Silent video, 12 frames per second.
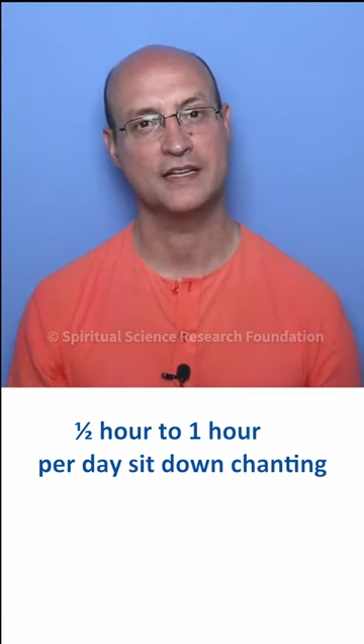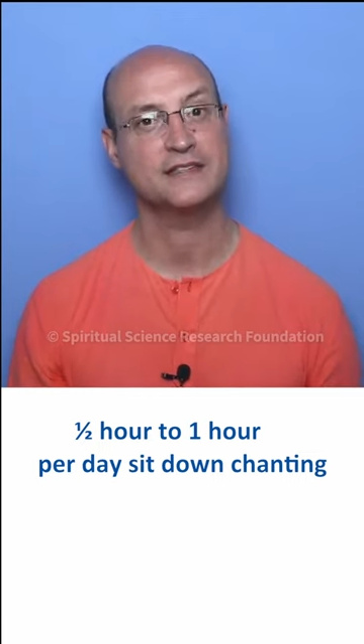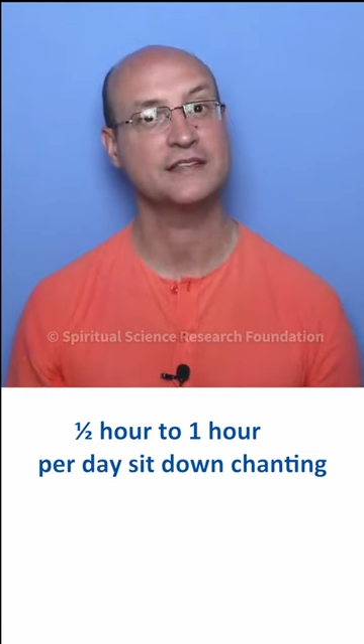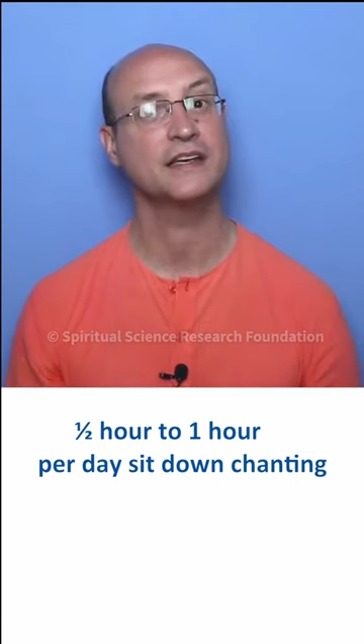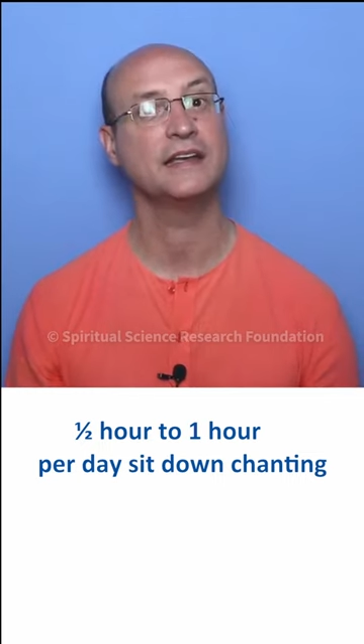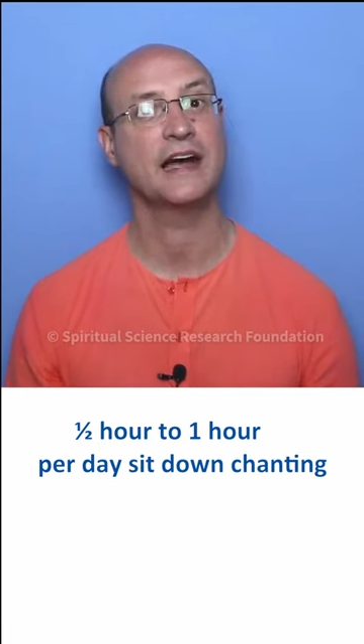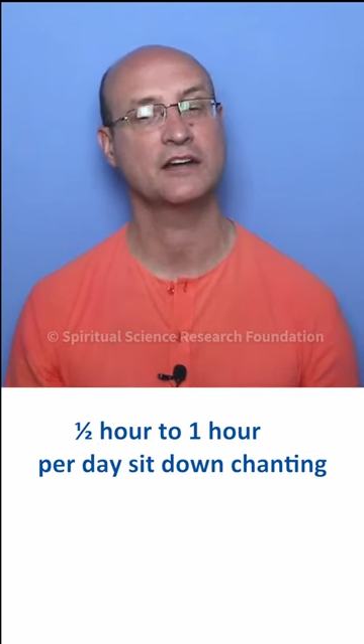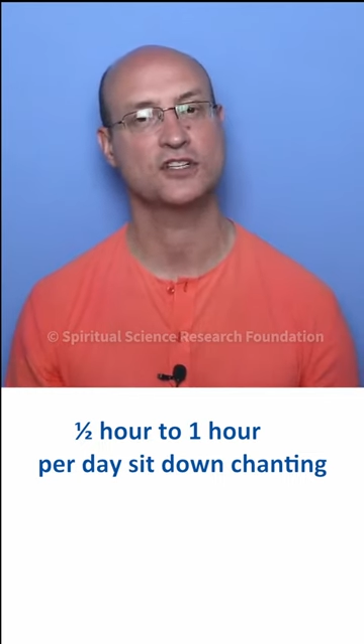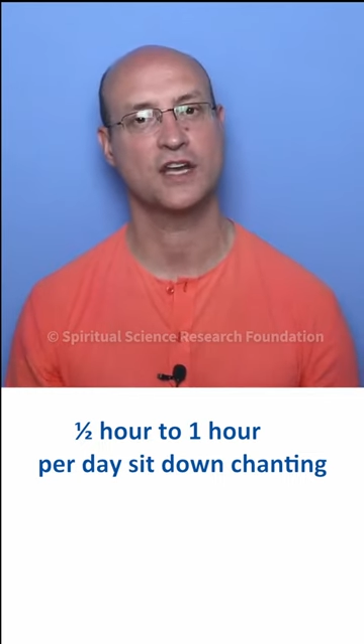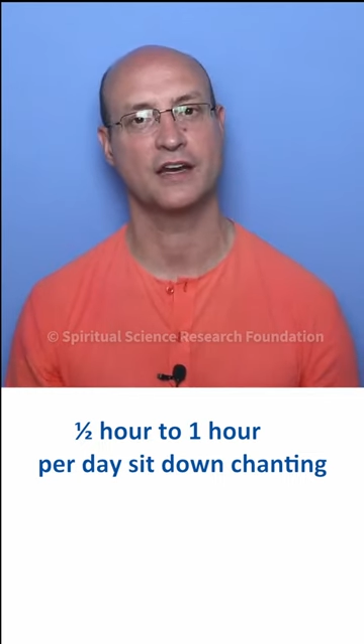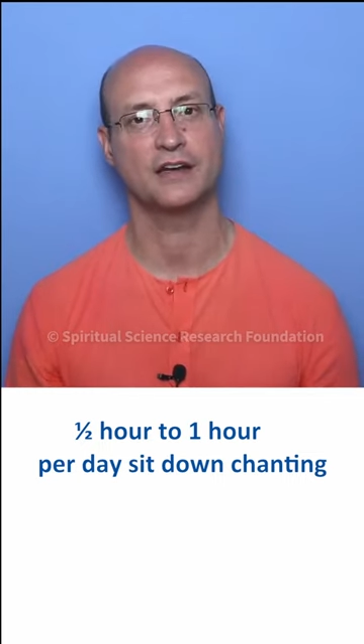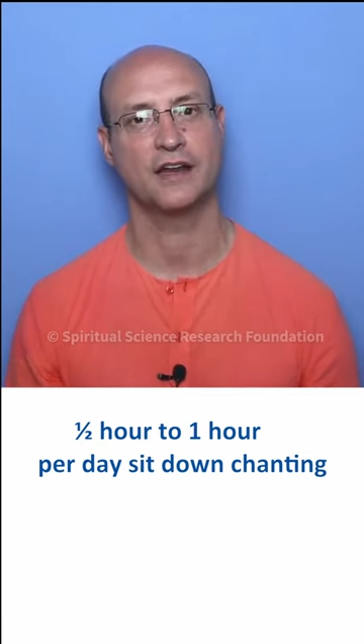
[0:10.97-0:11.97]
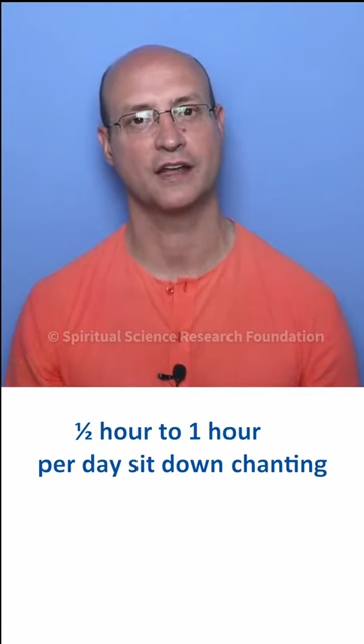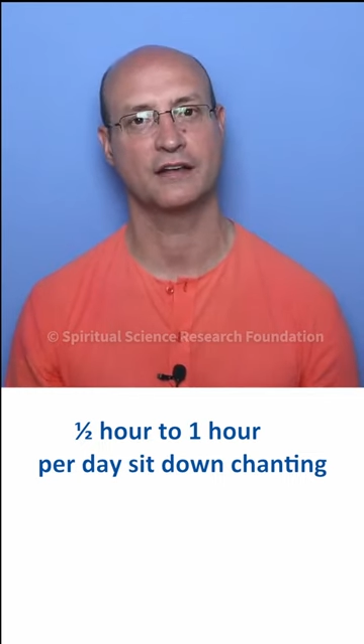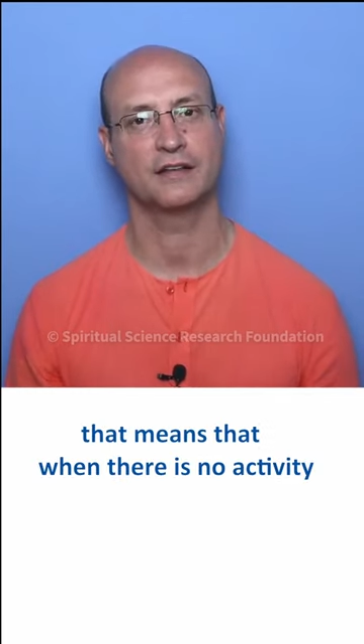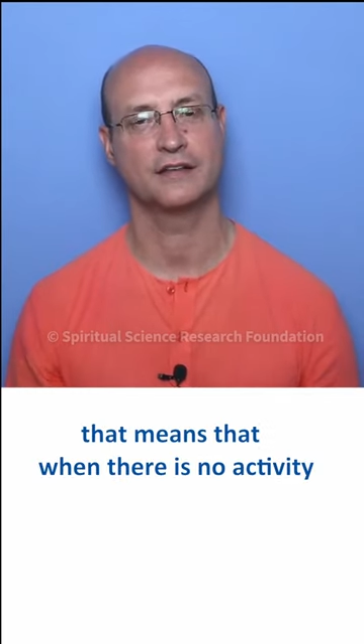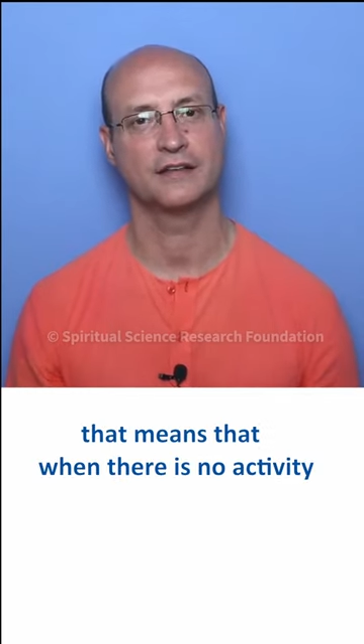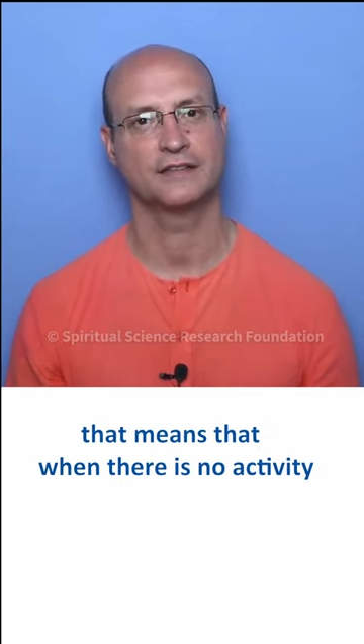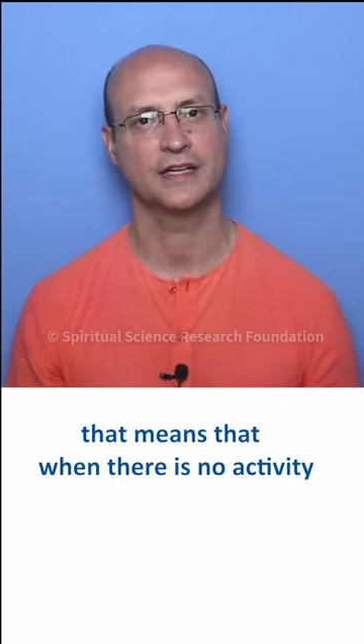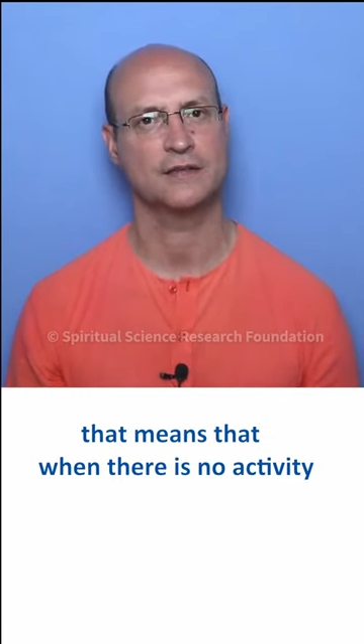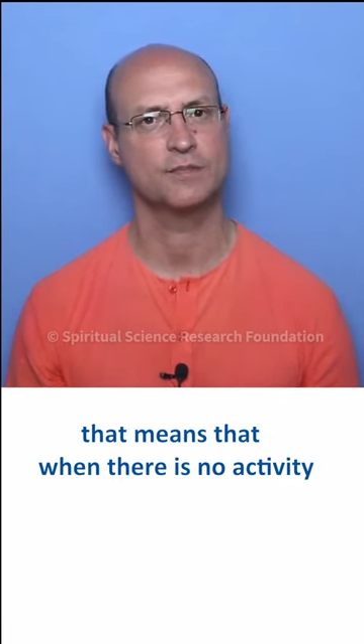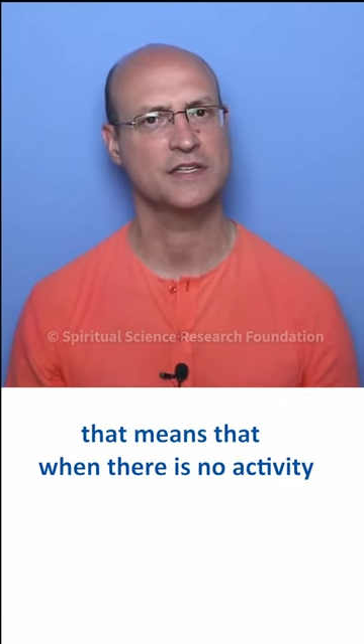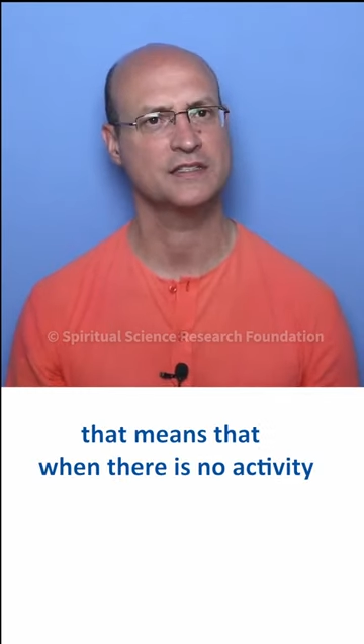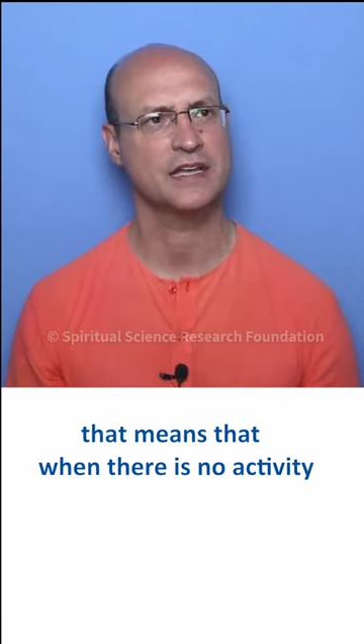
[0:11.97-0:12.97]
sit down chanting that
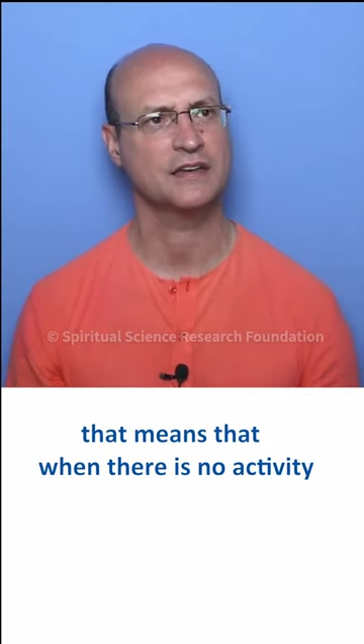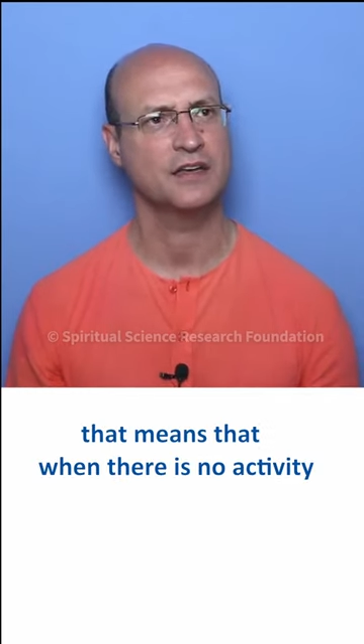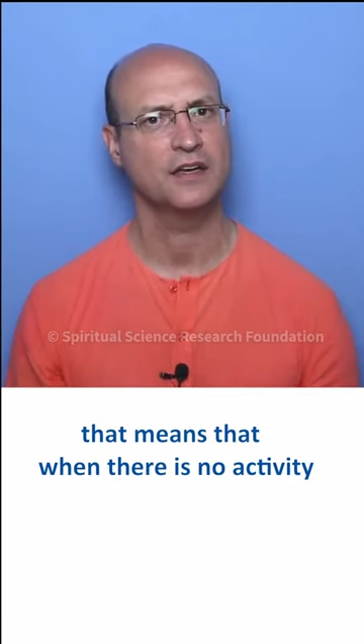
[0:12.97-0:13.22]
means that